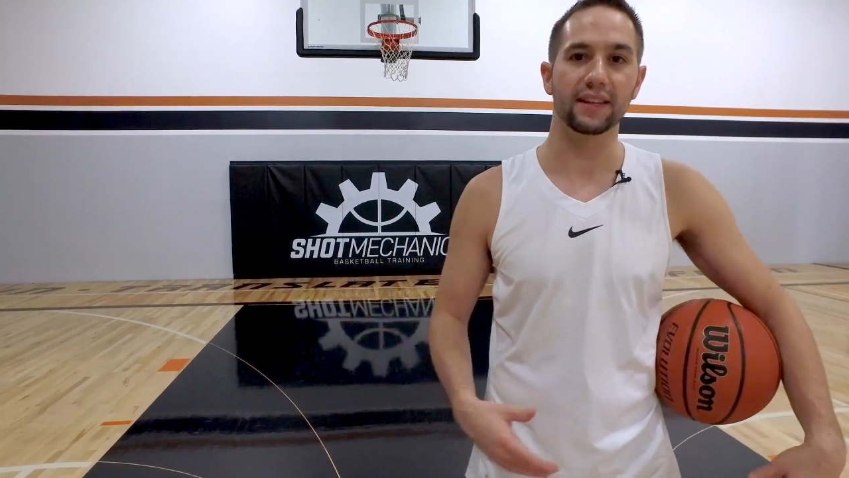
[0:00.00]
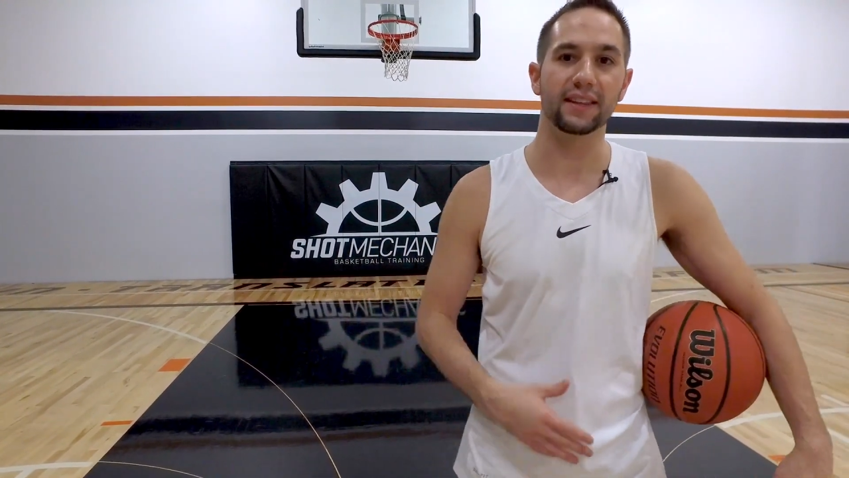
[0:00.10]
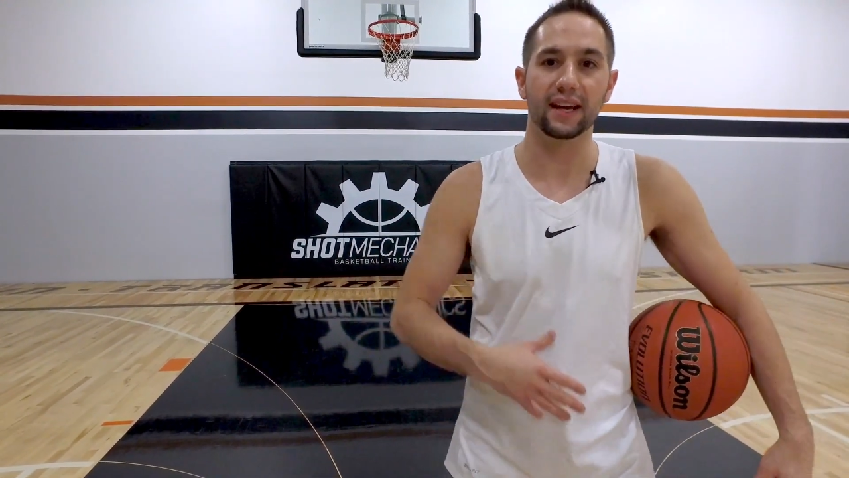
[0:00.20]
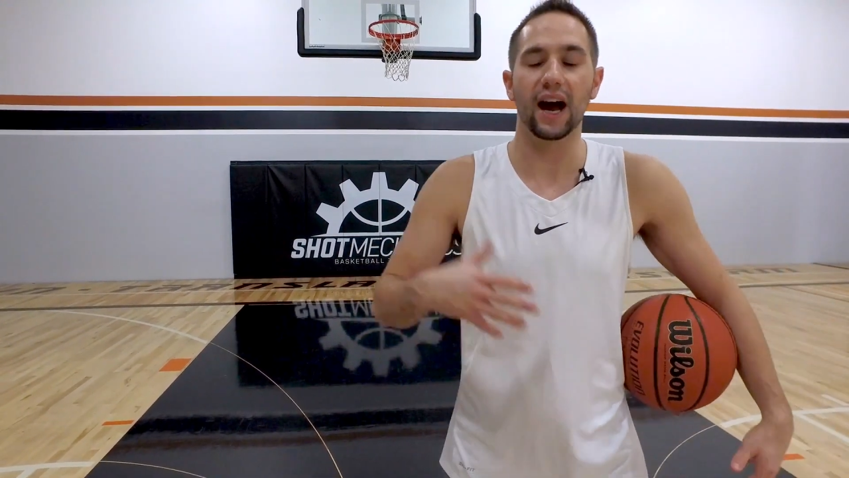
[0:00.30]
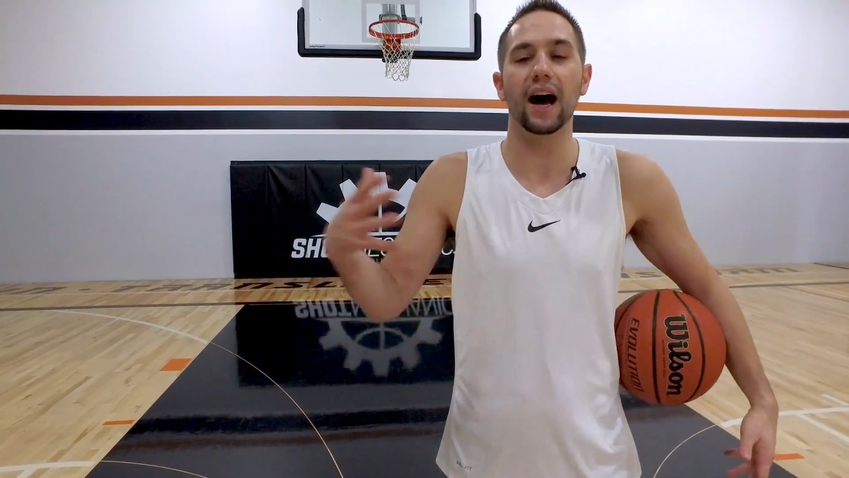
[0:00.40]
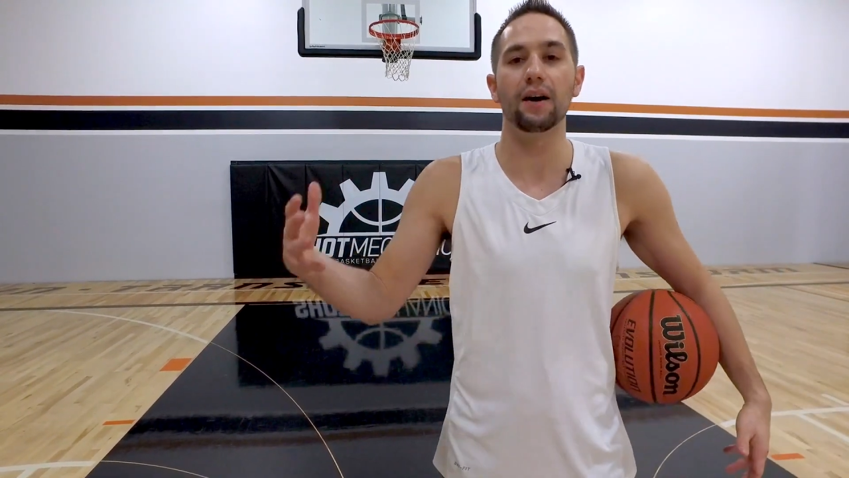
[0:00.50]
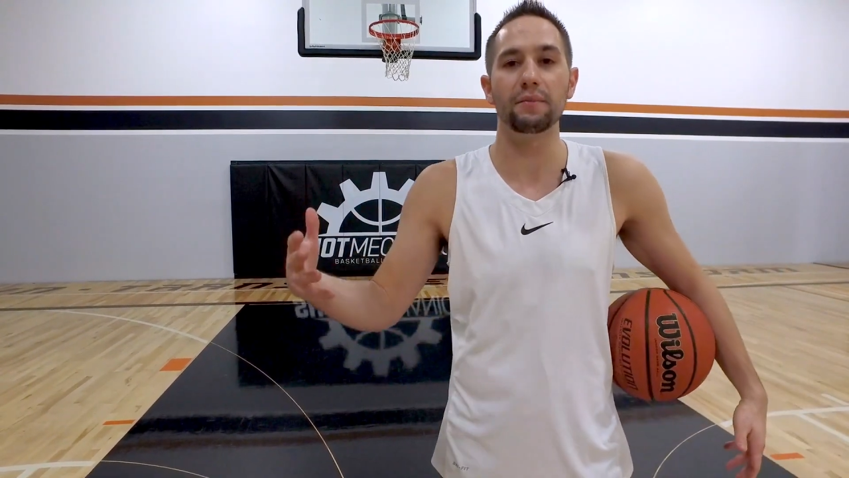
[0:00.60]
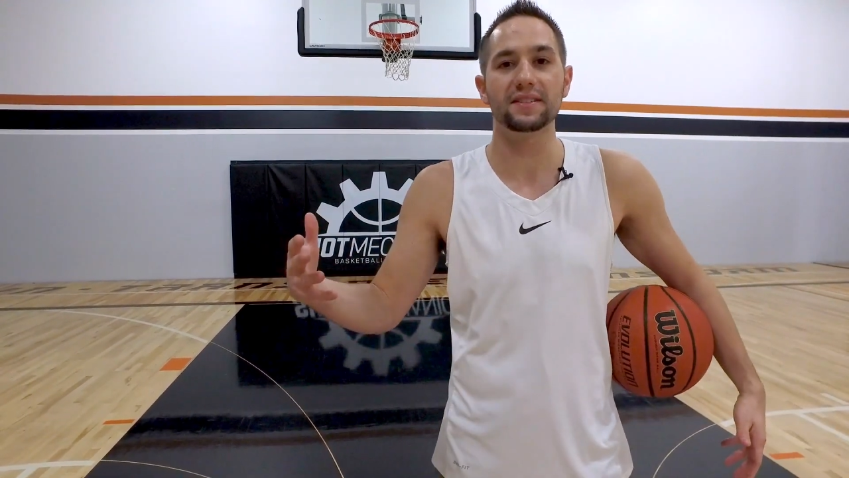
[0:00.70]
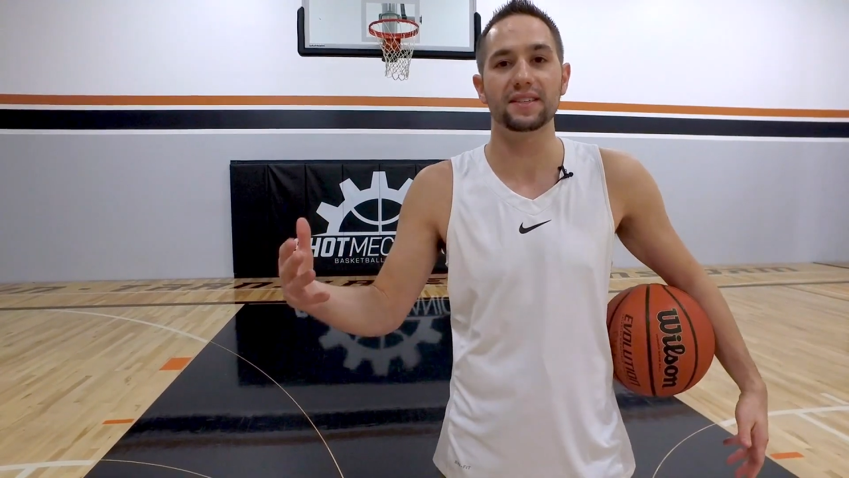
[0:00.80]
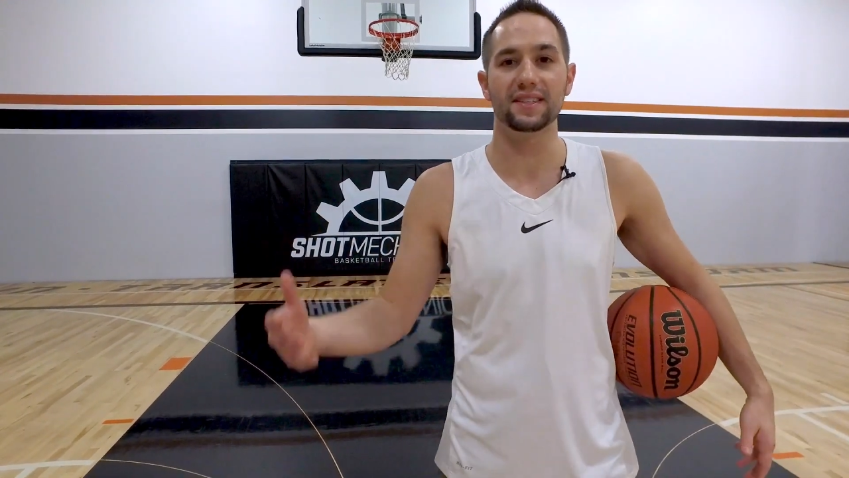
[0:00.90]
They think, oh, a
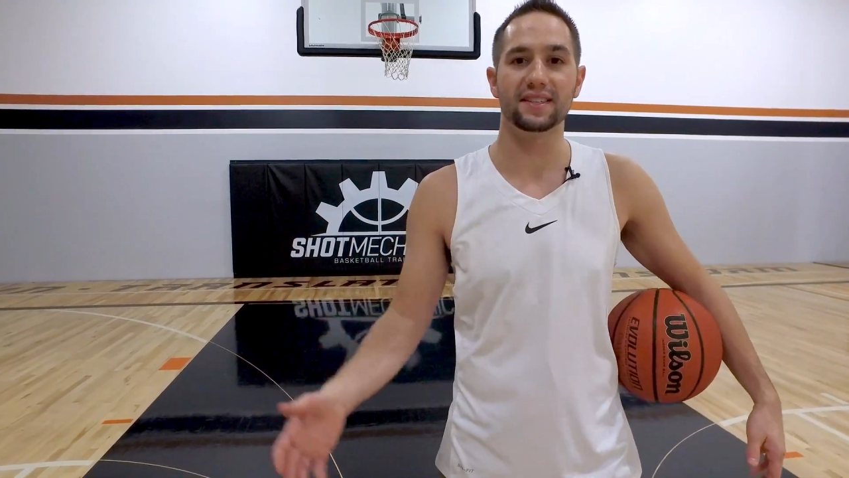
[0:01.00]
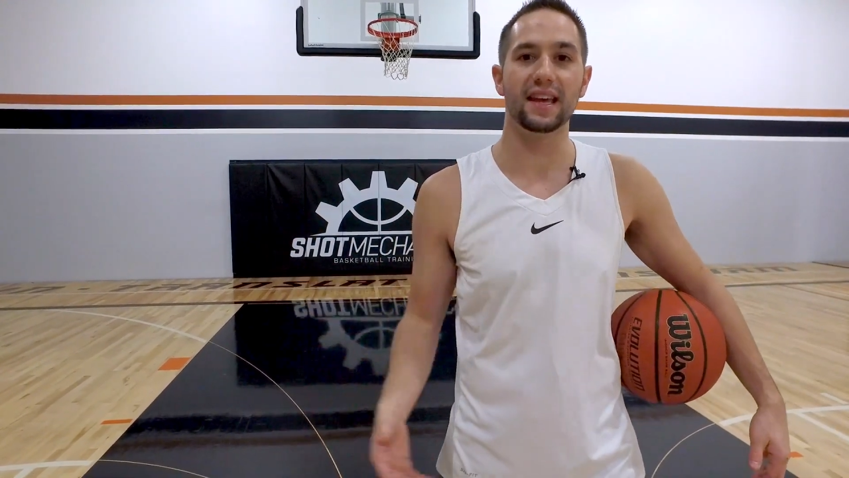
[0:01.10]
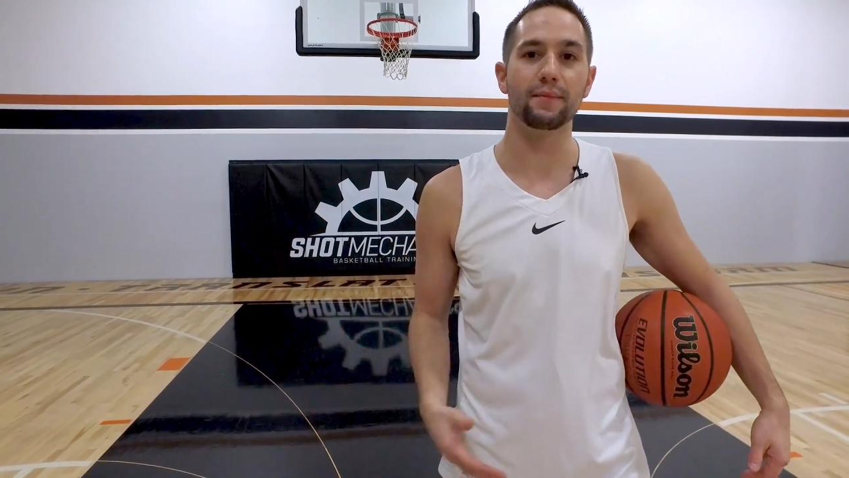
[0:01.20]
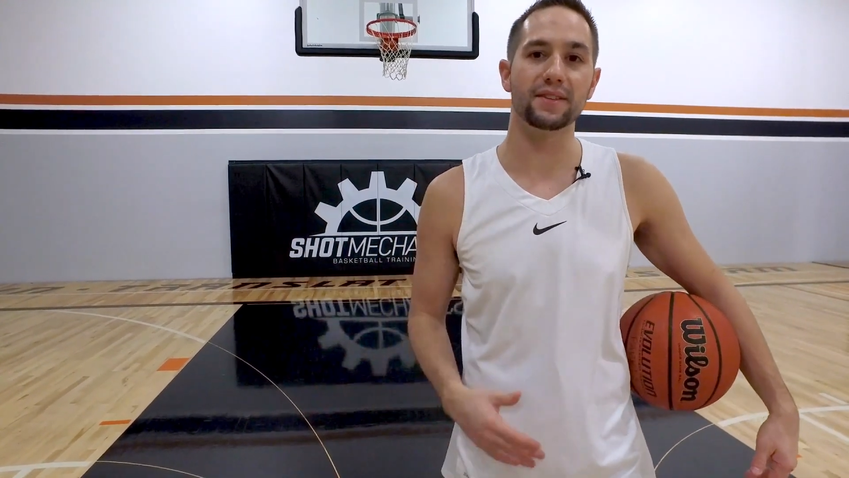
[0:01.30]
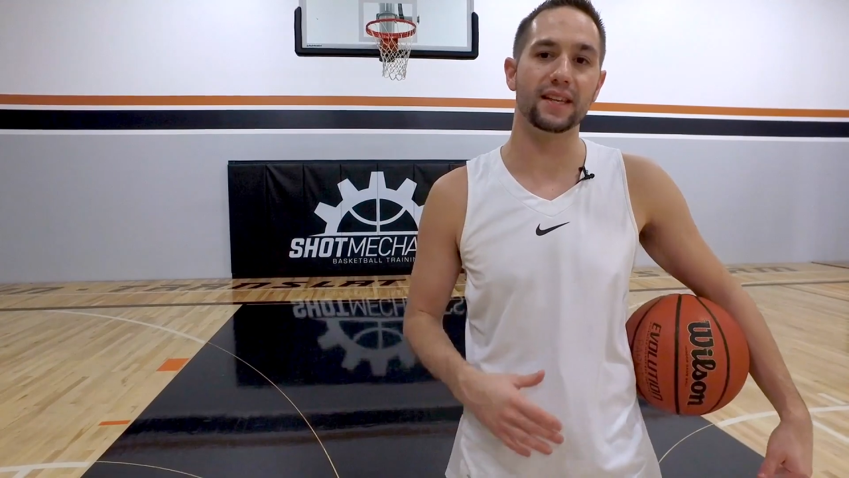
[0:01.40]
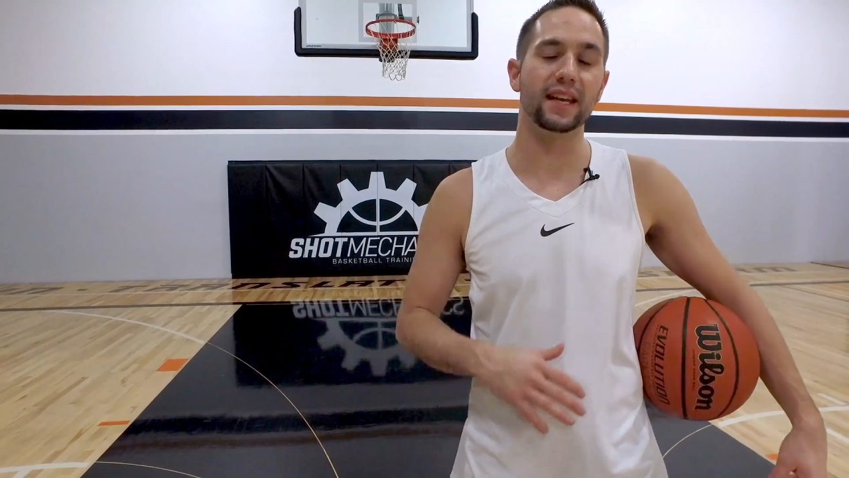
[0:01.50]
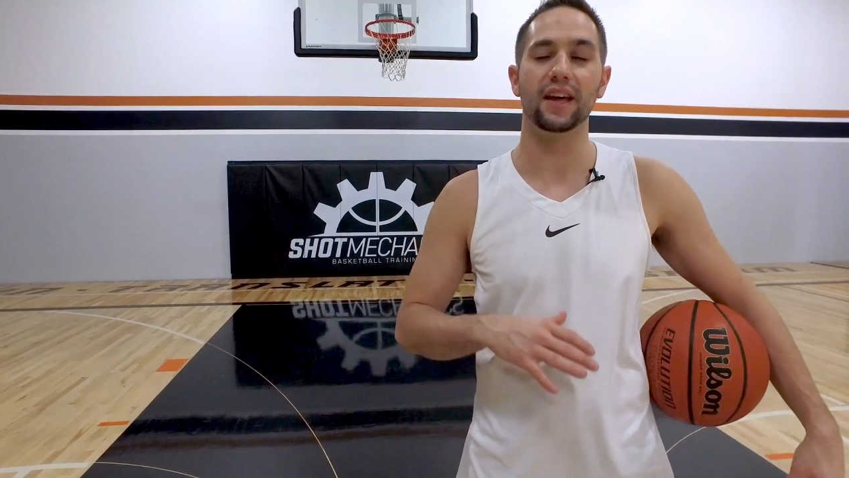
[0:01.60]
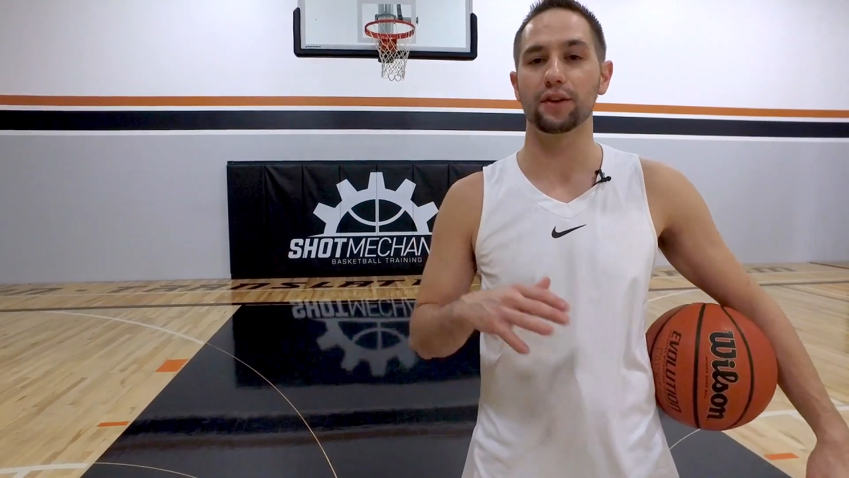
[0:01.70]
miss is the same as any